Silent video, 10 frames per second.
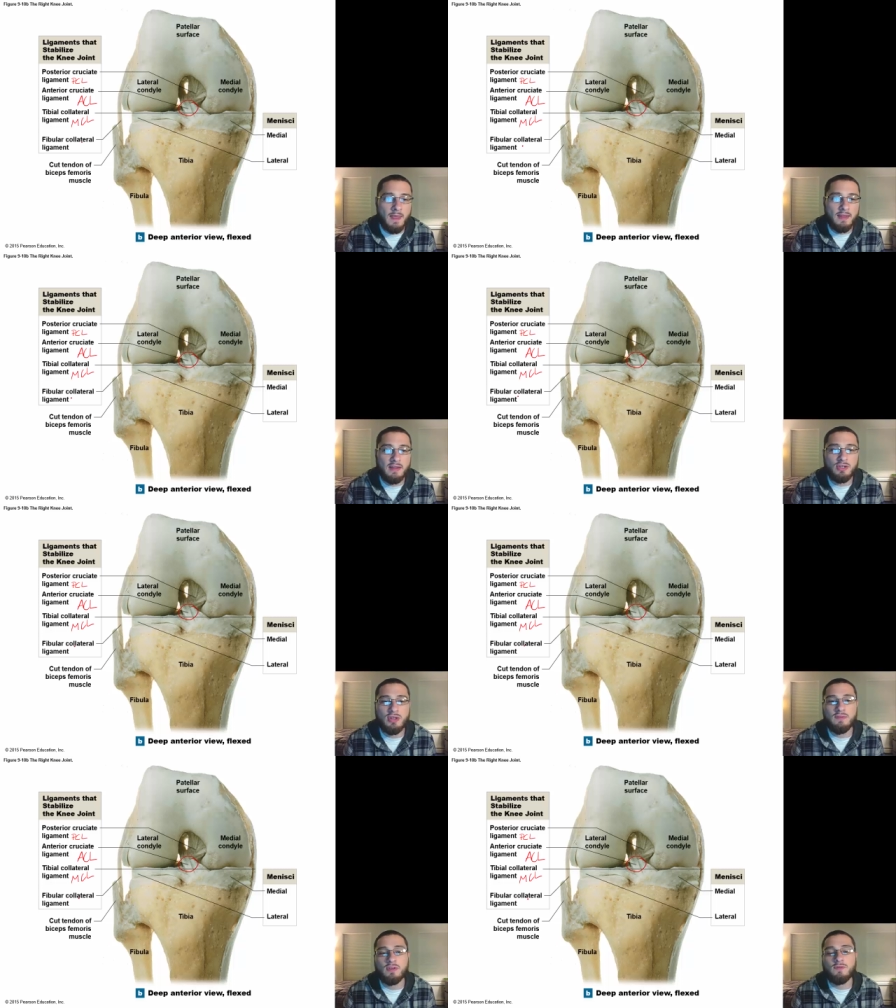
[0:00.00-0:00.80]
And then
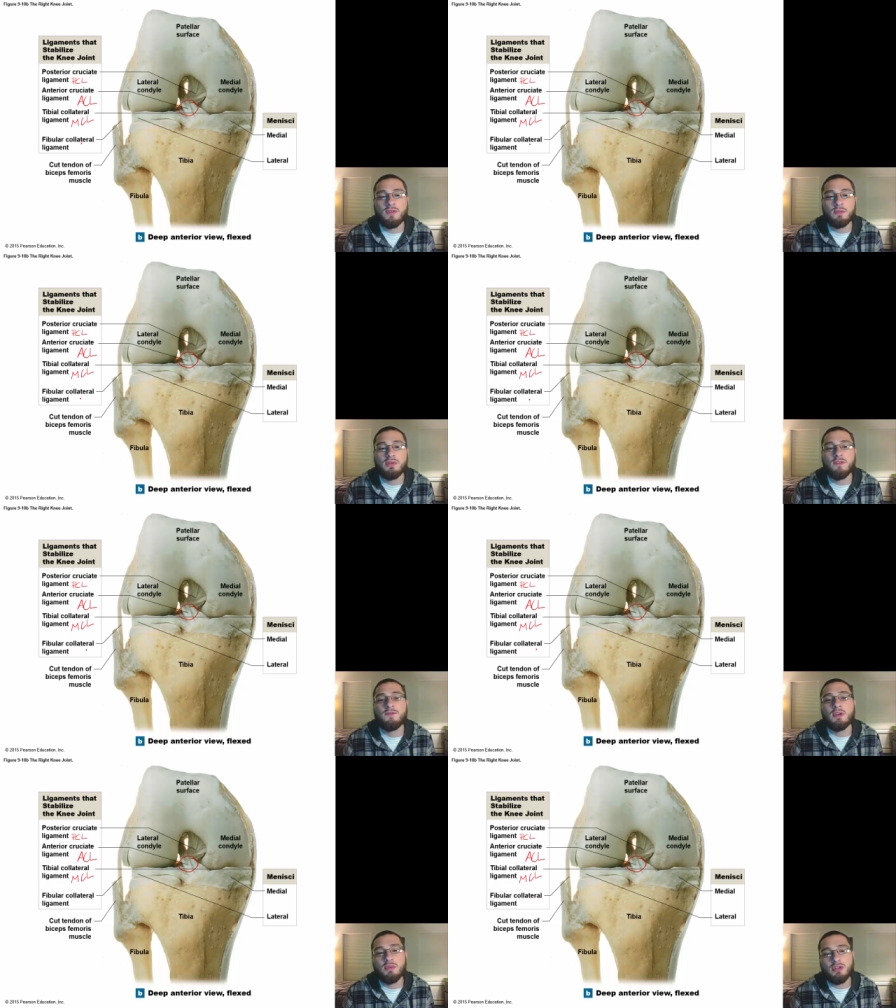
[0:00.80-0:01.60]
you have your
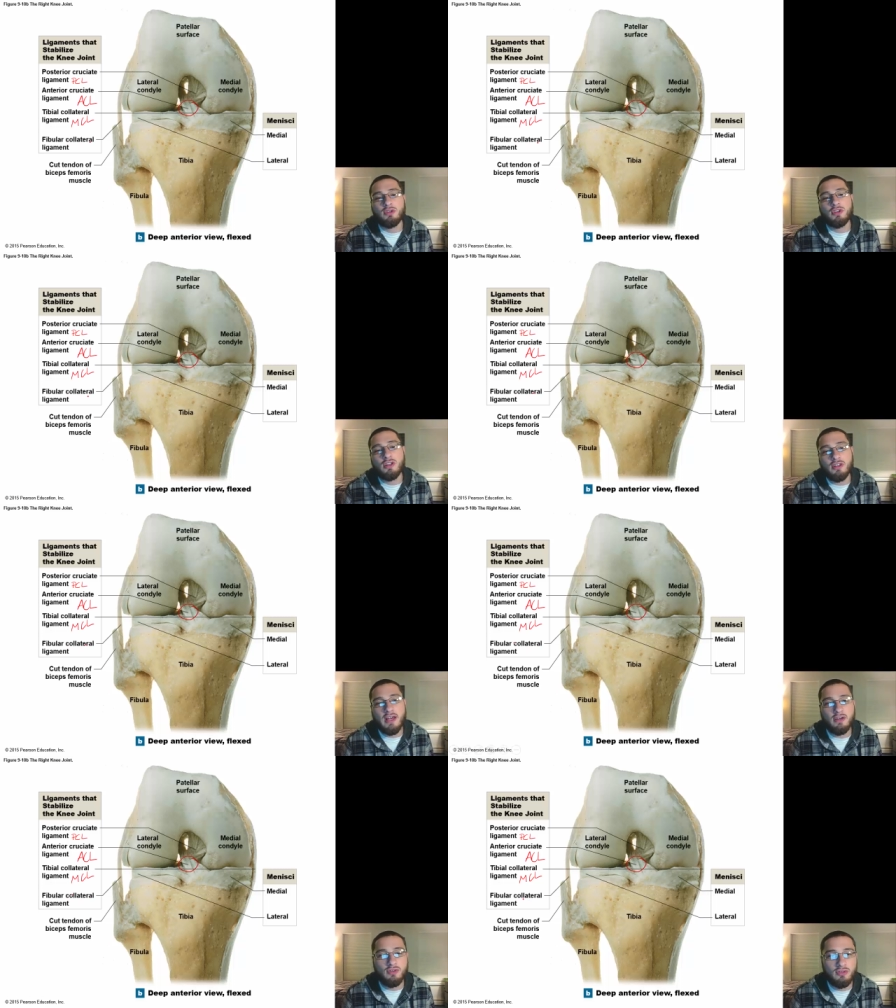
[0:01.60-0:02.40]
fibular
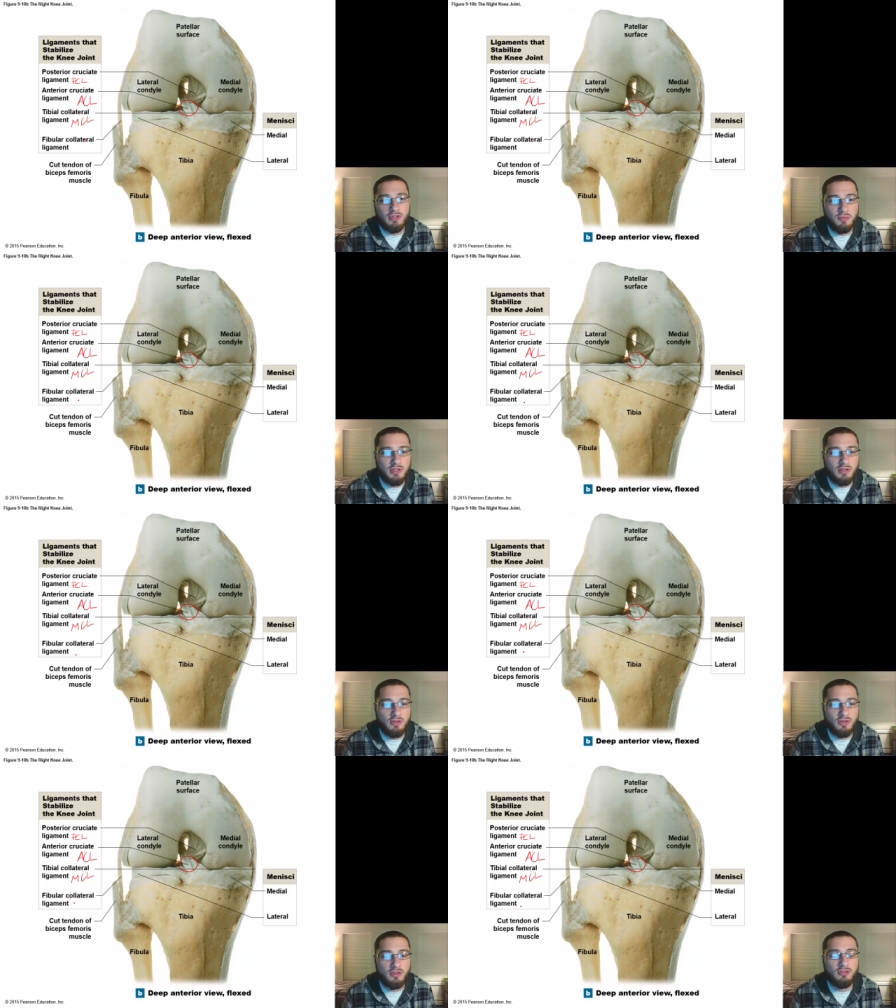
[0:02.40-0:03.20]
collateral
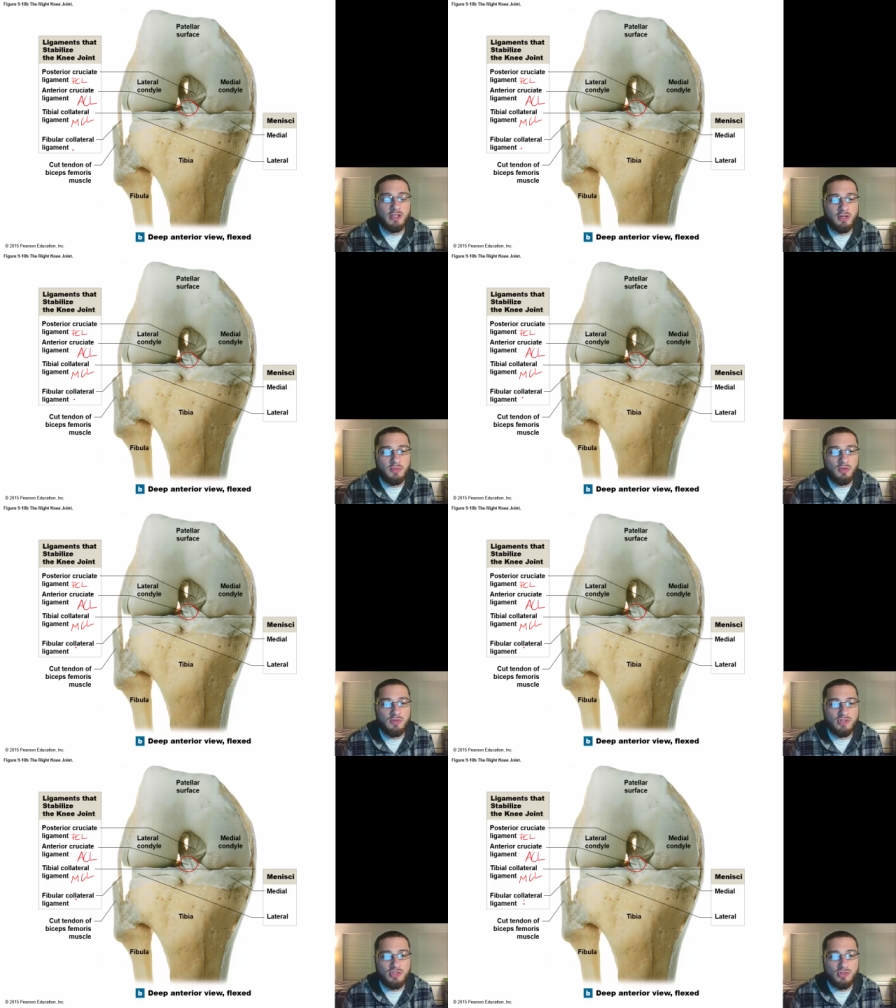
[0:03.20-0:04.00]
ligament,
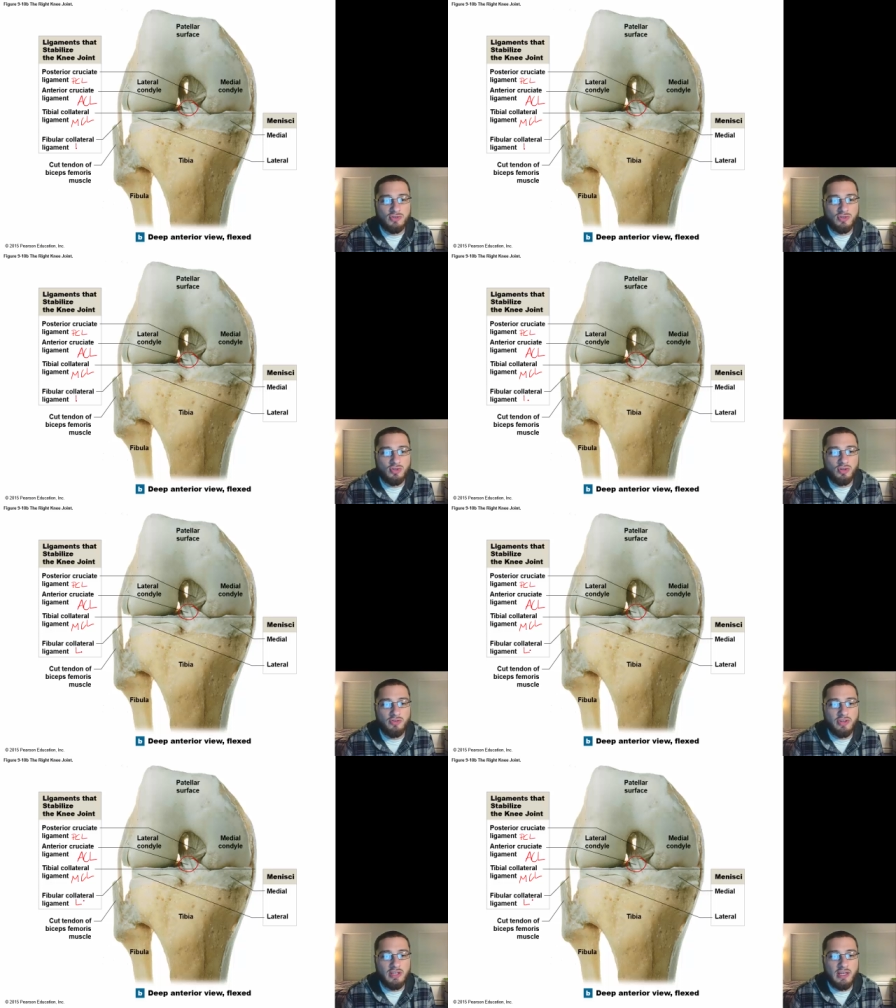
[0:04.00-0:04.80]
which is
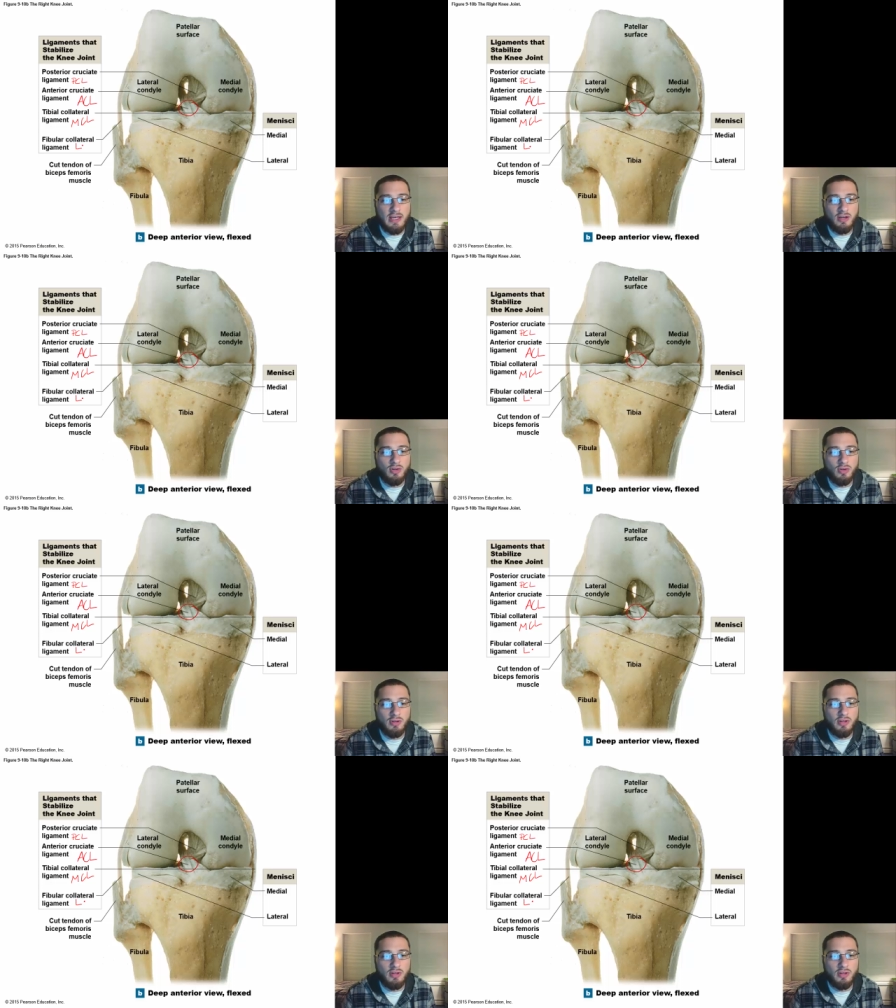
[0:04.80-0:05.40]
called the LCL.